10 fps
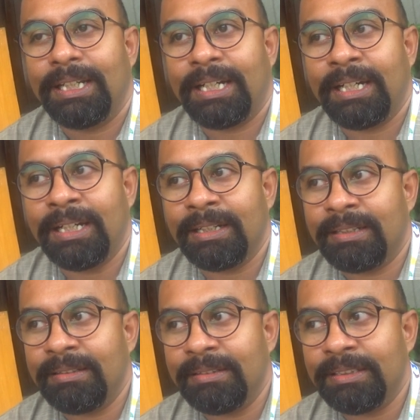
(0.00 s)

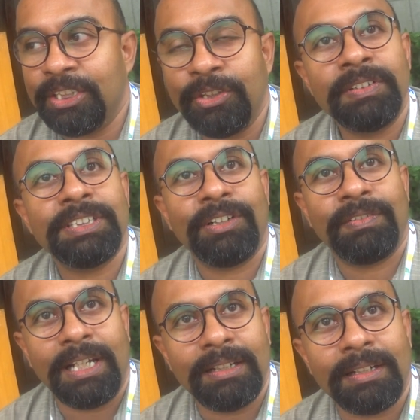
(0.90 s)
The University of
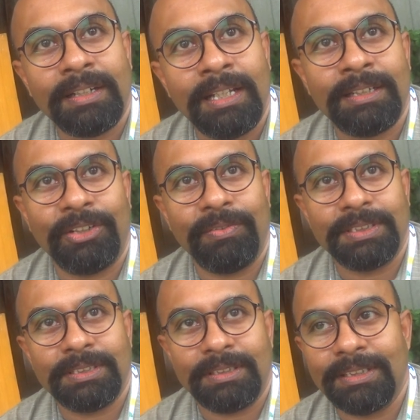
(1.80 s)
Calcutta, Calcutta
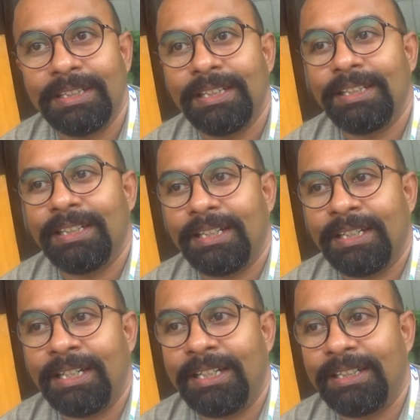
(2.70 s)
University.
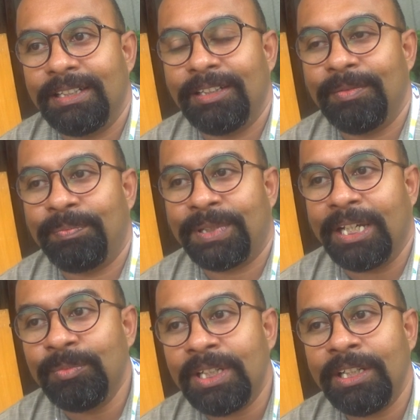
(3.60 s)
And
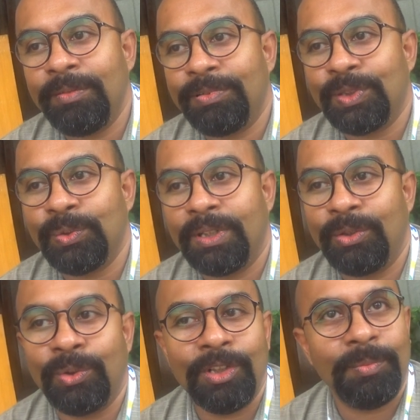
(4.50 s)
primarily through a
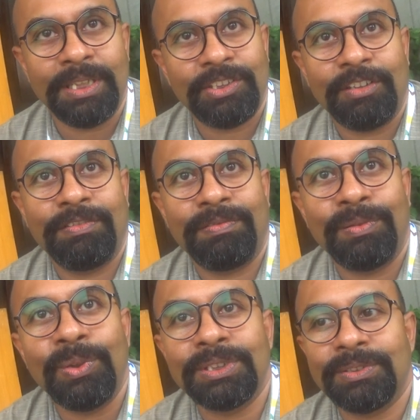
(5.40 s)
whole bunch of
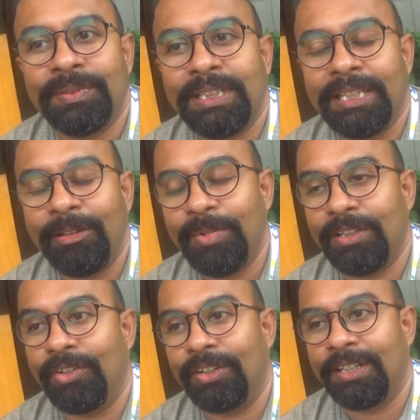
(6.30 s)
folks we came in
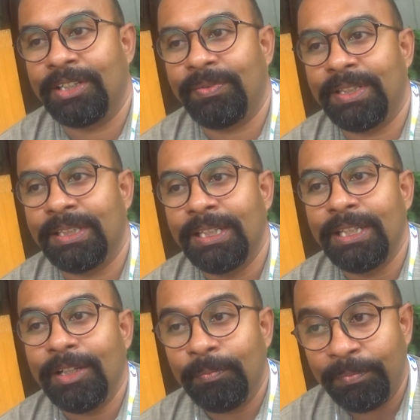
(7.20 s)
contact with.
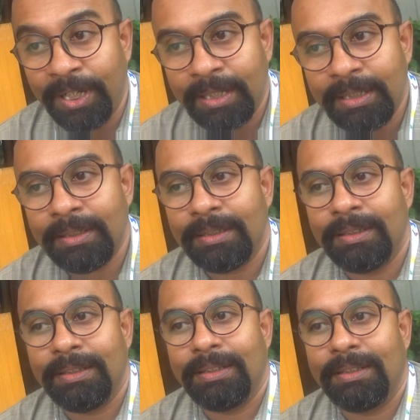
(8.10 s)
But
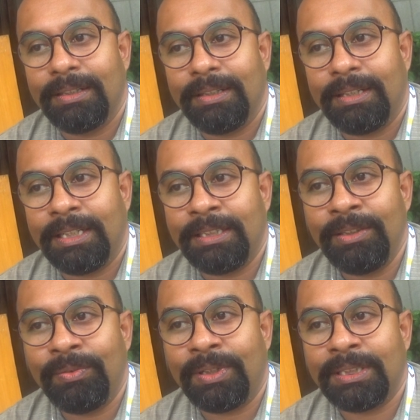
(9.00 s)
I
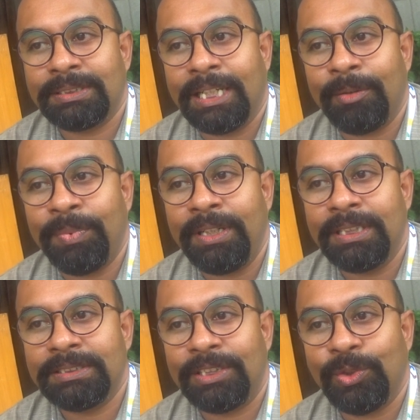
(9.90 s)
think what has happened
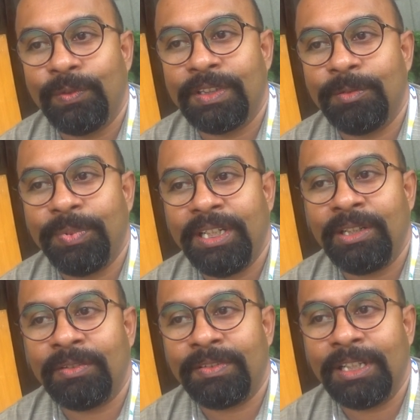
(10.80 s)
is that over a
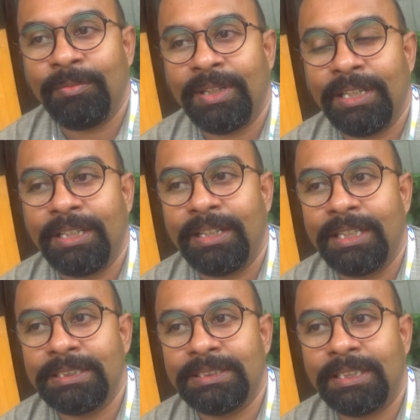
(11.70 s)
period of time, I
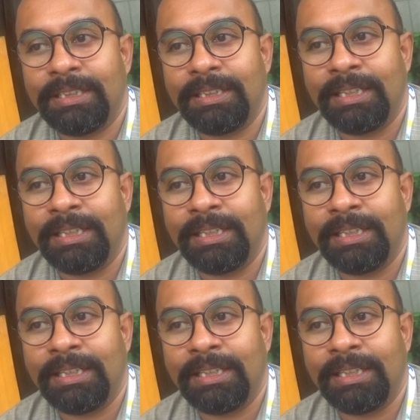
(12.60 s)
realized that